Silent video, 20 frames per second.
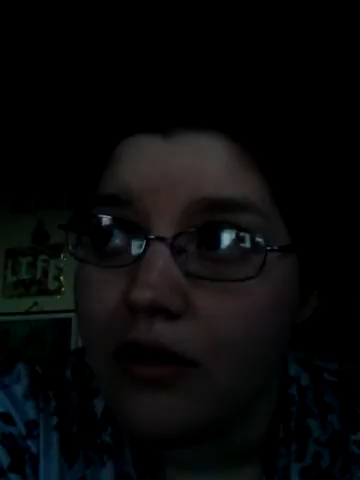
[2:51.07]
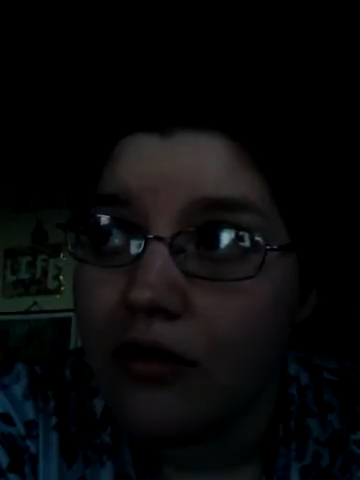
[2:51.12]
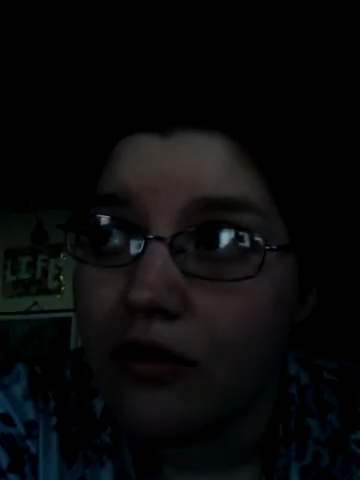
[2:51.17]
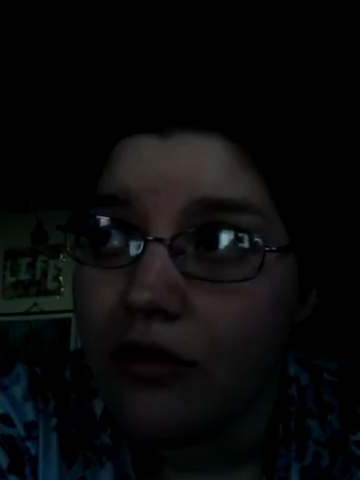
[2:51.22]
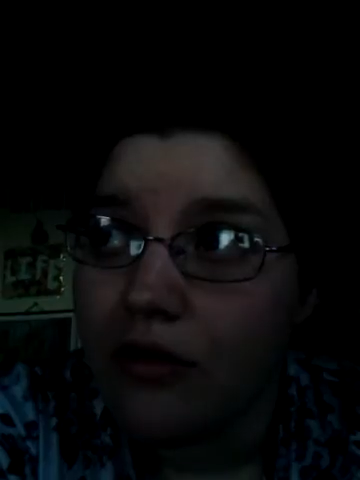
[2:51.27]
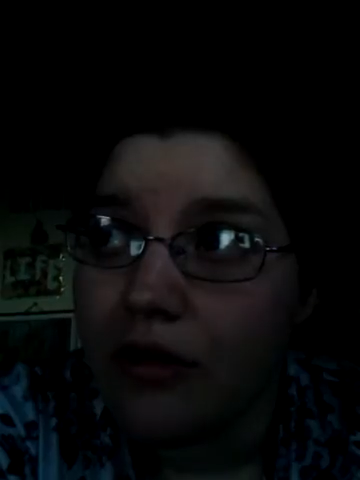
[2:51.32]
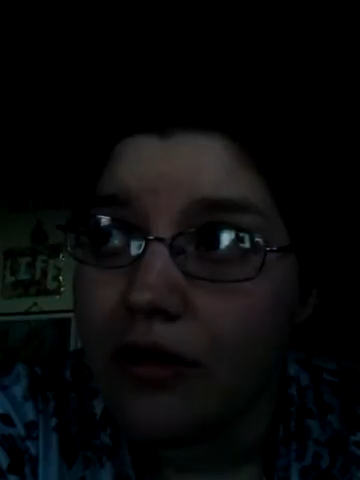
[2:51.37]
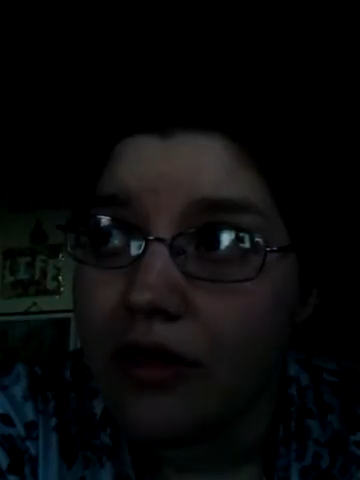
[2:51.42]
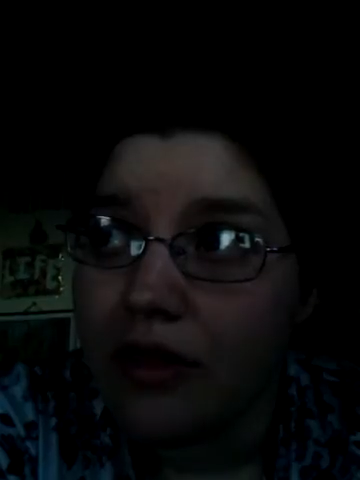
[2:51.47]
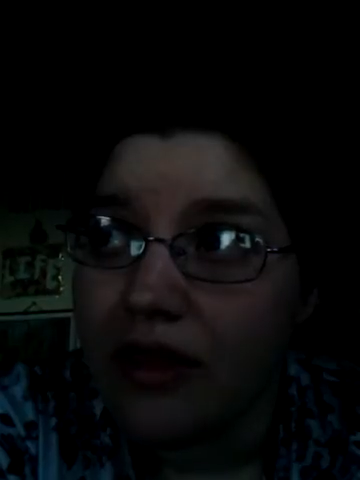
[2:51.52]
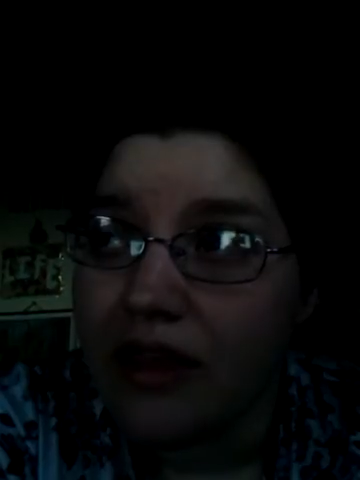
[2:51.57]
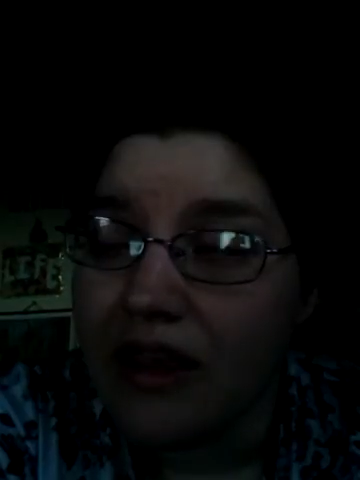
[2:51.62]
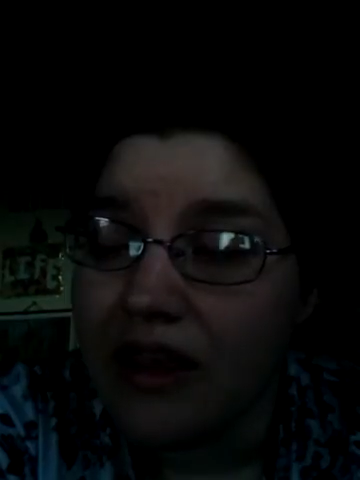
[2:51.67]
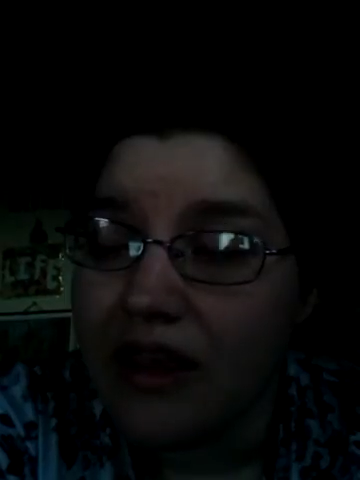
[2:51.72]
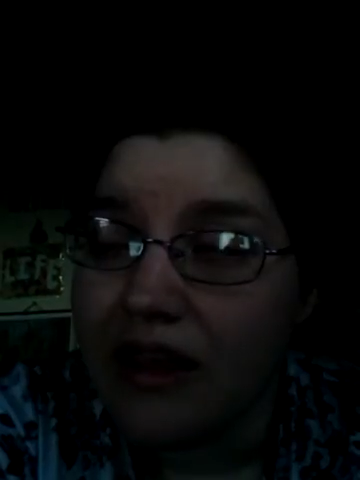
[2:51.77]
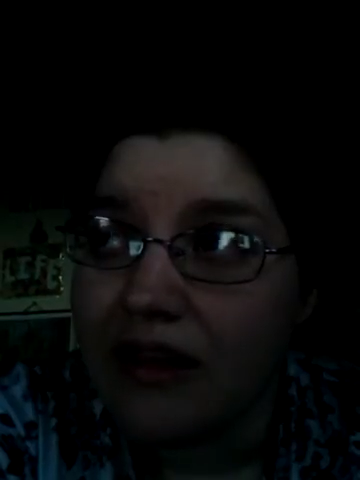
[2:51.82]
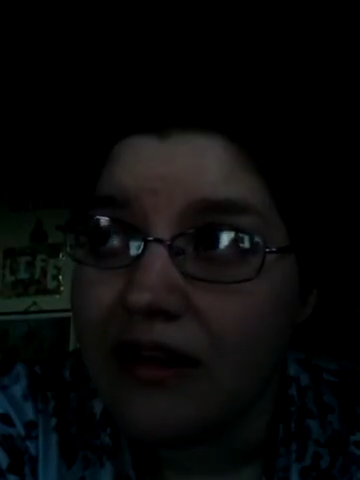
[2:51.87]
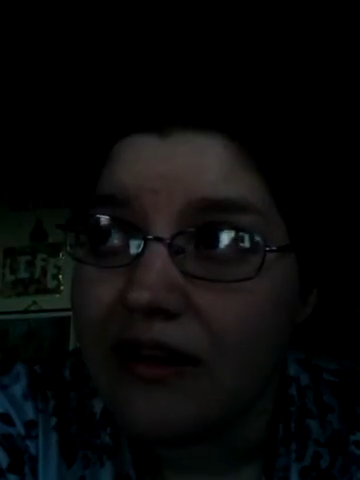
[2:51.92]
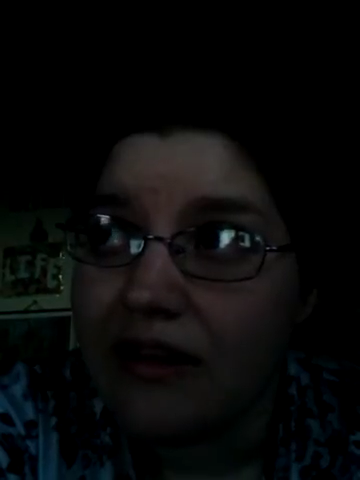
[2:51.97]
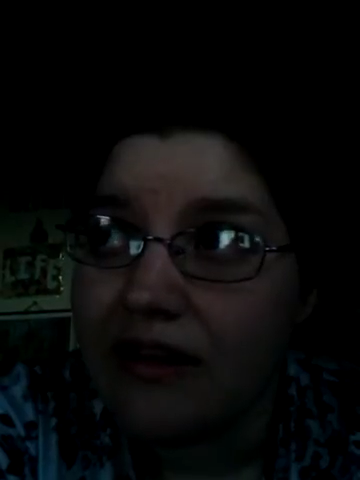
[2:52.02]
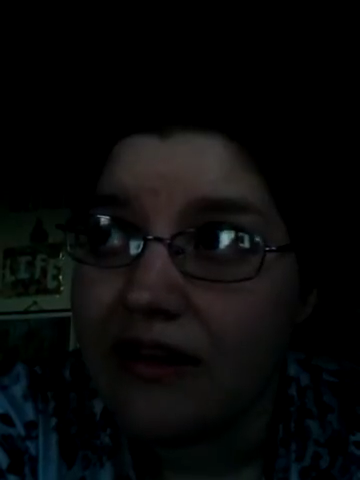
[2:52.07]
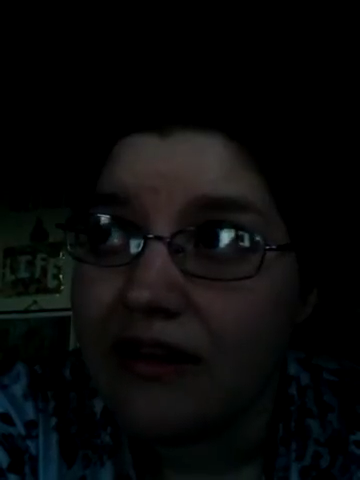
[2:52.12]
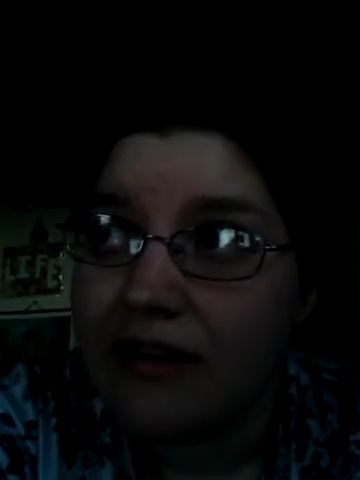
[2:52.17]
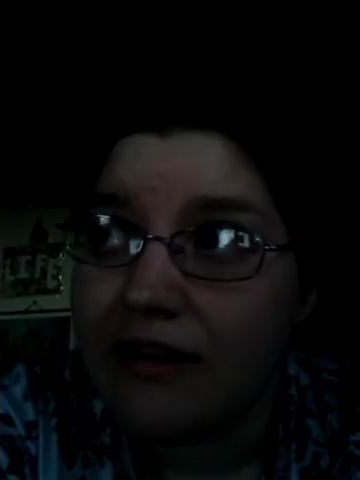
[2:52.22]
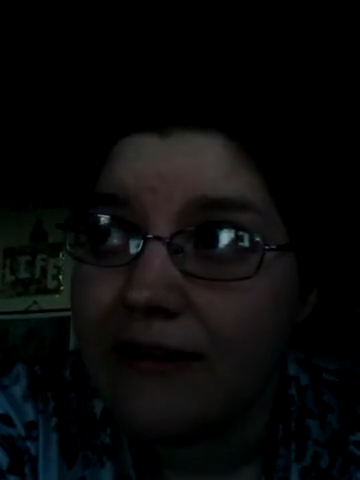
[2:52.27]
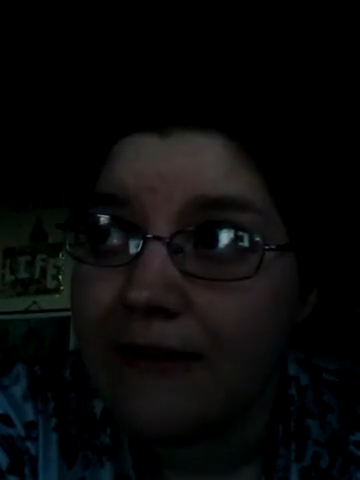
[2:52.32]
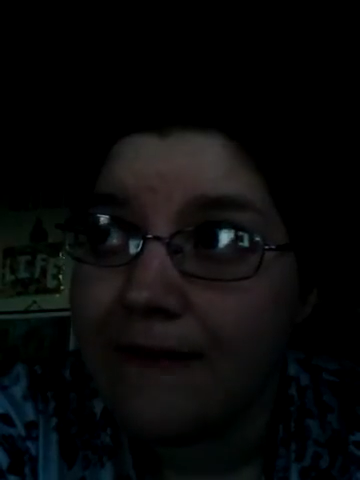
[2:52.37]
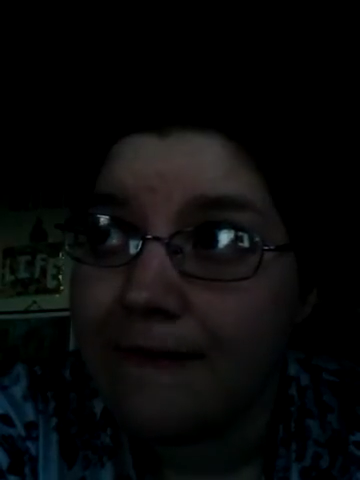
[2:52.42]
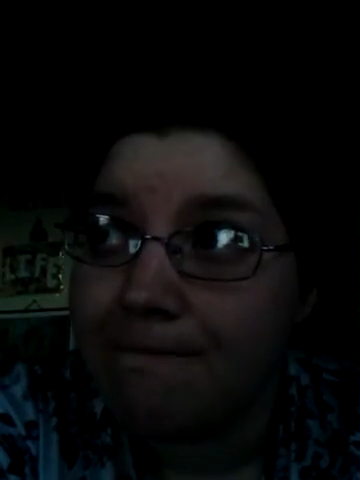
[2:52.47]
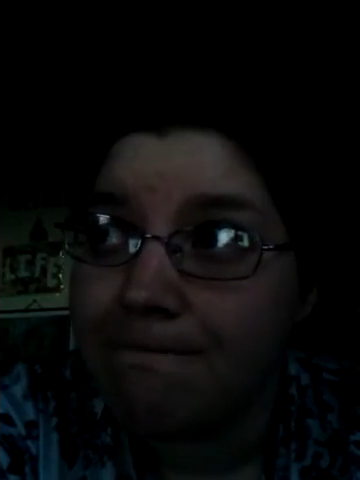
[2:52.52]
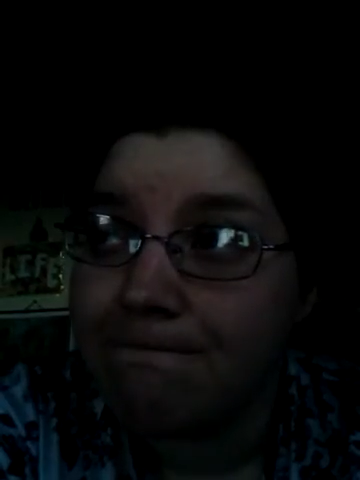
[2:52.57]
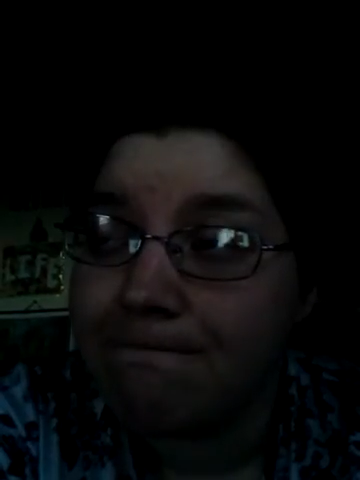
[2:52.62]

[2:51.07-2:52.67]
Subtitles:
to at least